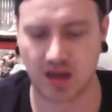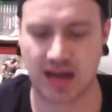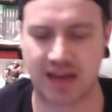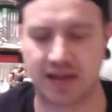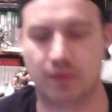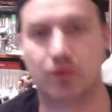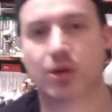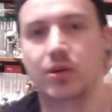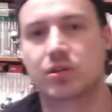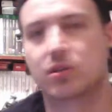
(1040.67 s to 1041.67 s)
and that
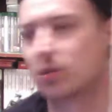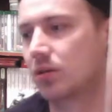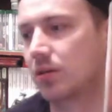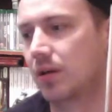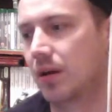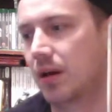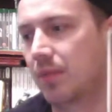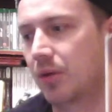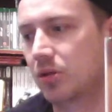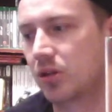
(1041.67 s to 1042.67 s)
was a
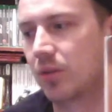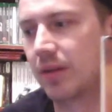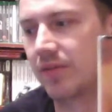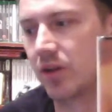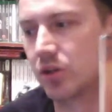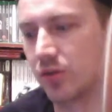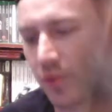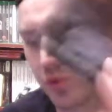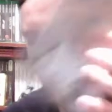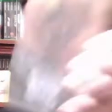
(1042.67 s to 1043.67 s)
boxed and complete version of
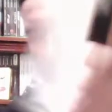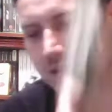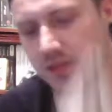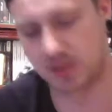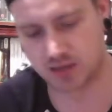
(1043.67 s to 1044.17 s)
Altered Beast.